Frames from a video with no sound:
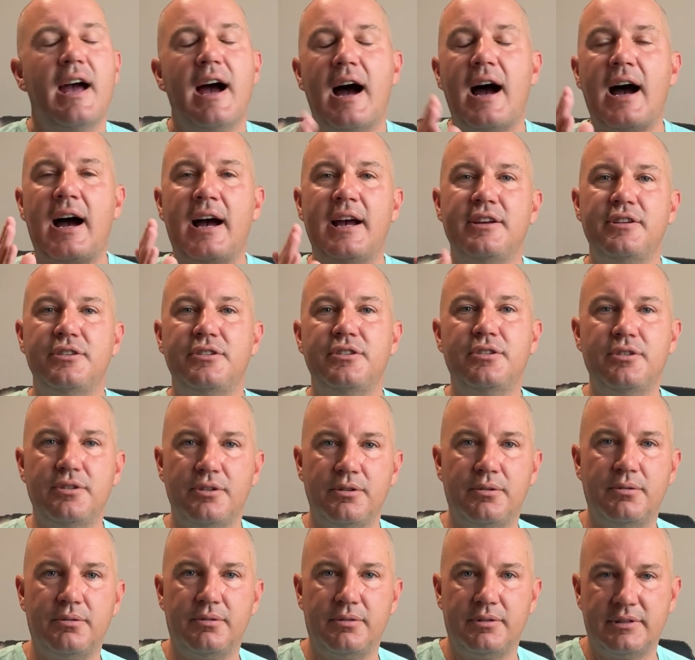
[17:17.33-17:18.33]
I
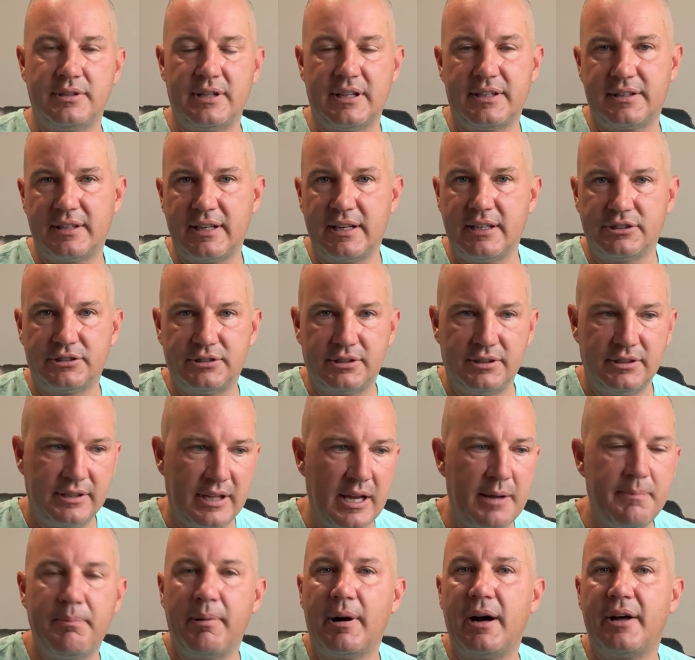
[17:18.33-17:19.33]
knew that
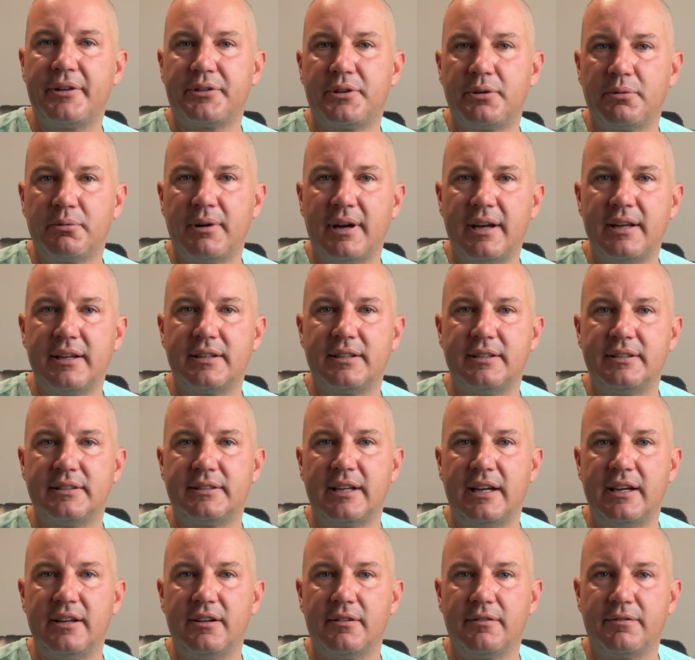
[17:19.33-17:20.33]
they bought the right
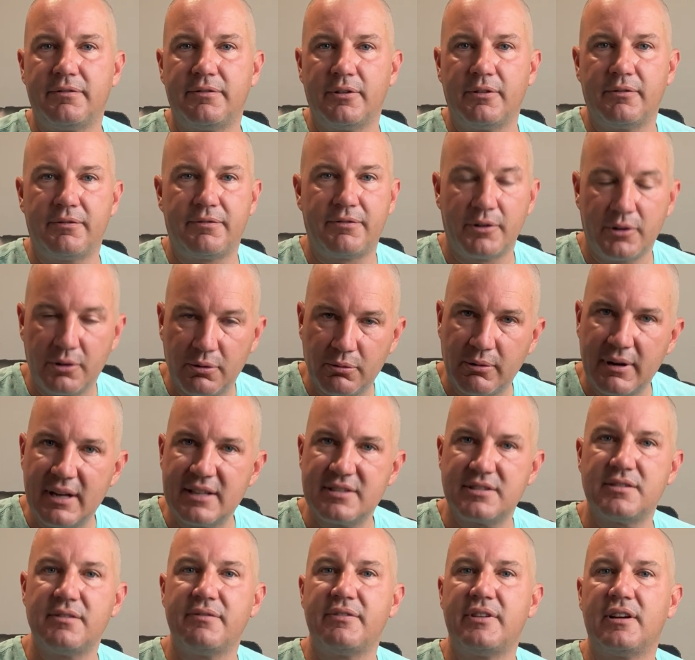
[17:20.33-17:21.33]
container for the
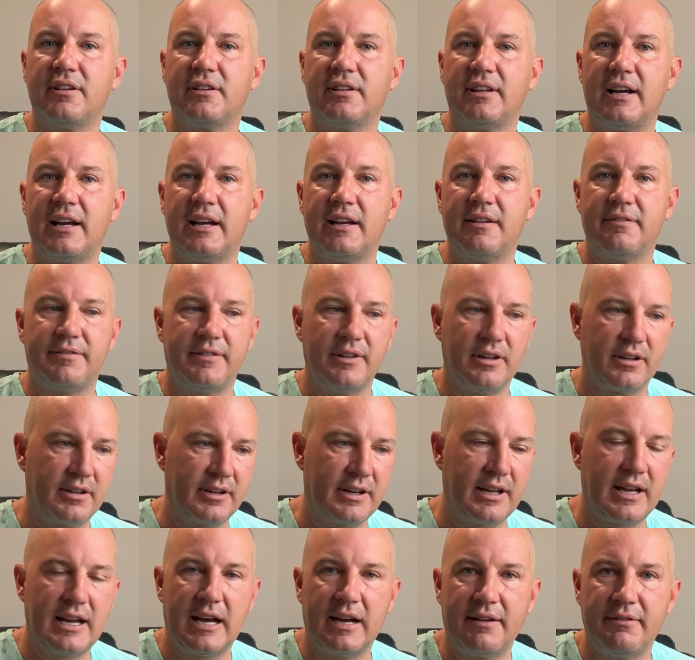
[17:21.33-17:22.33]
rest of their life. They're
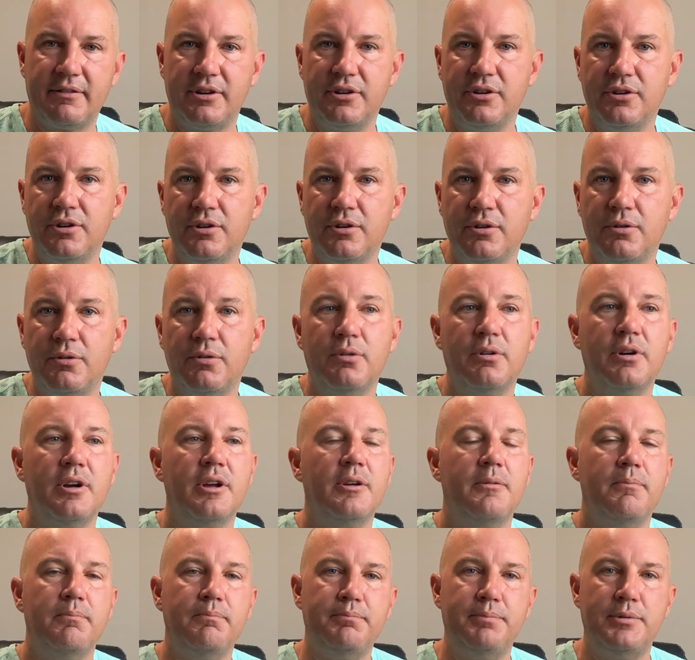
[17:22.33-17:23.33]
going to have a new,
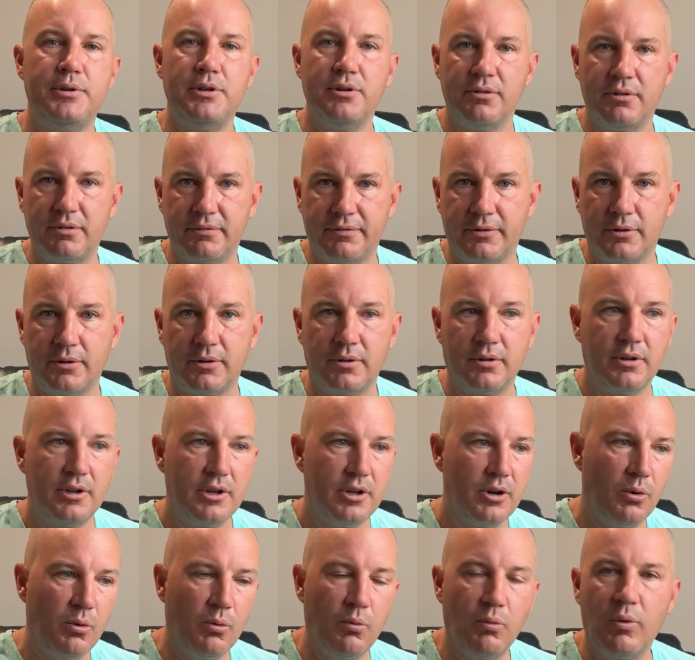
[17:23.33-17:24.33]
beautiful
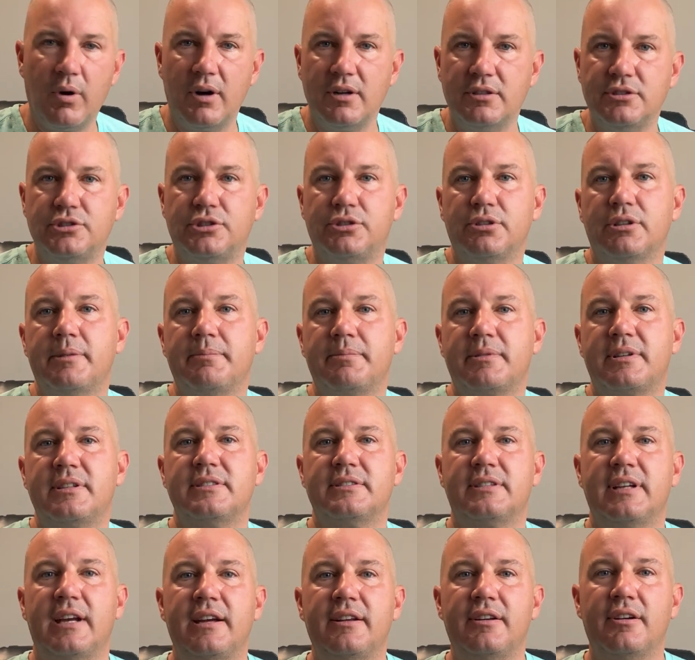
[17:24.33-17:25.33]
one-trip
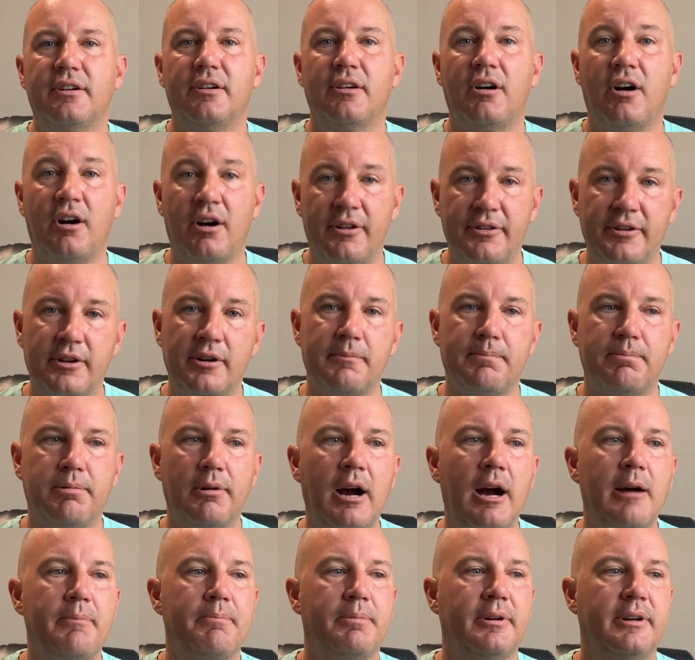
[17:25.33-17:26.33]
container on their
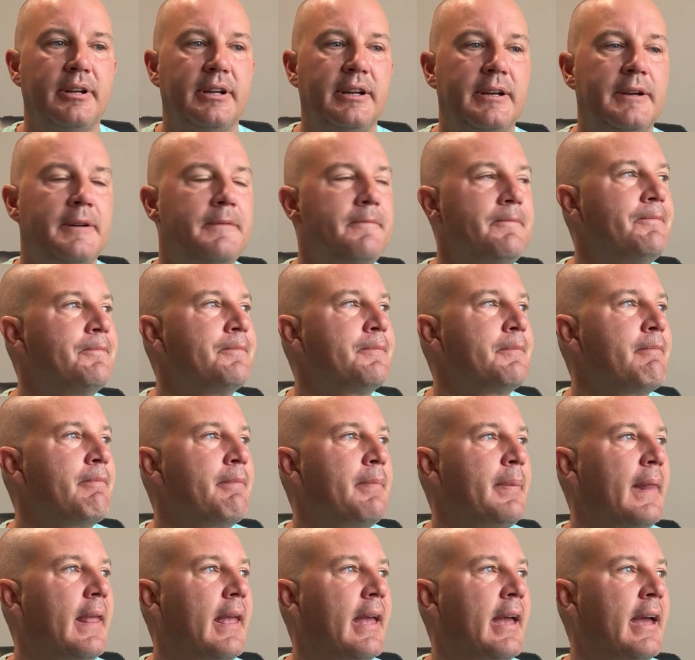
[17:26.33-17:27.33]
property,
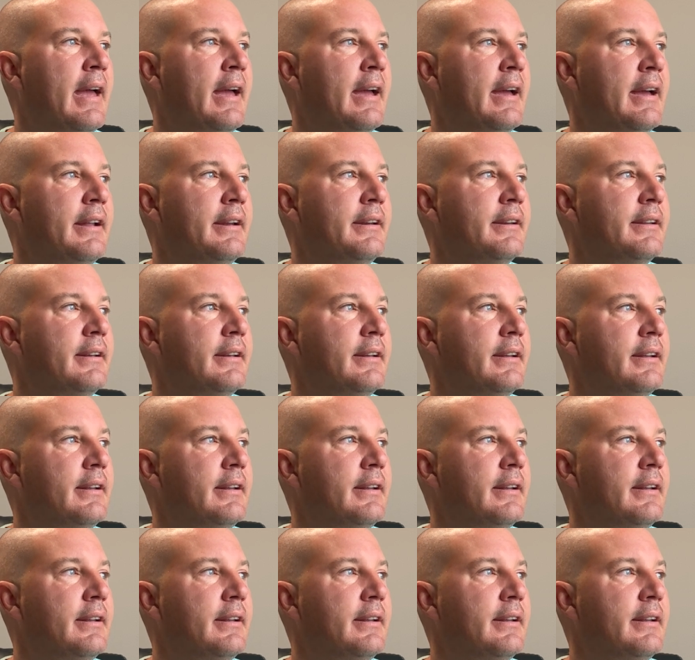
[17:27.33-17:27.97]
and